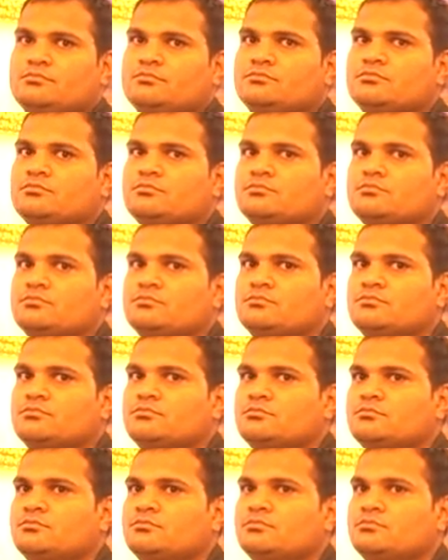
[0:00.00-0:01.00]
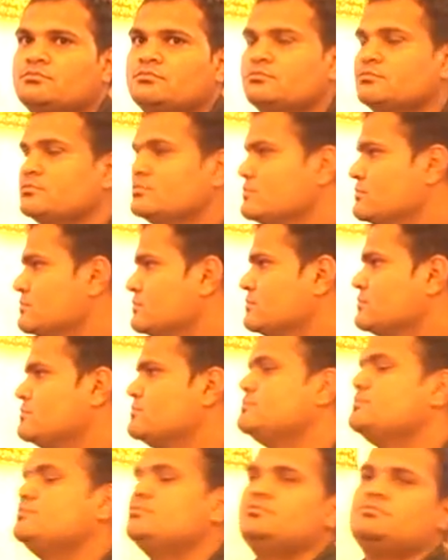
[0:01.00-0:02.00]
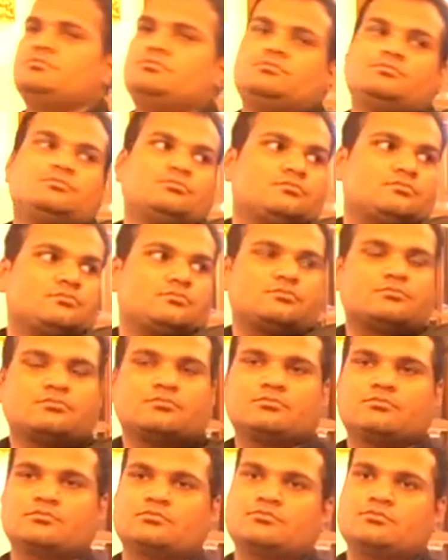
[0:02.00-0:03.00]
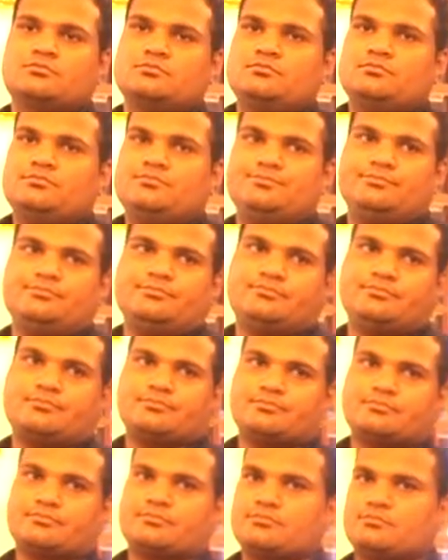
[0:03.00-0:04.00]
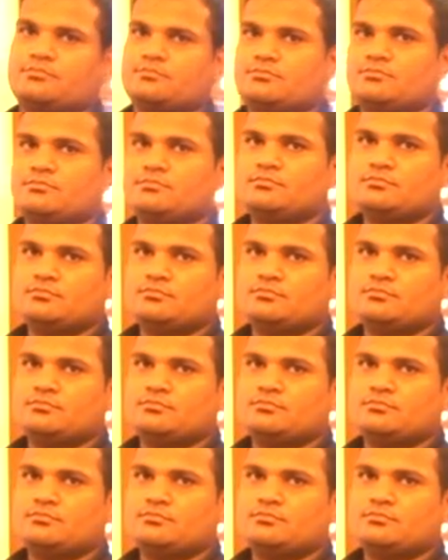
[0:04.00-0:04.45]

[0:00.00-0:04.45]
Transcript: This person isn't speaking.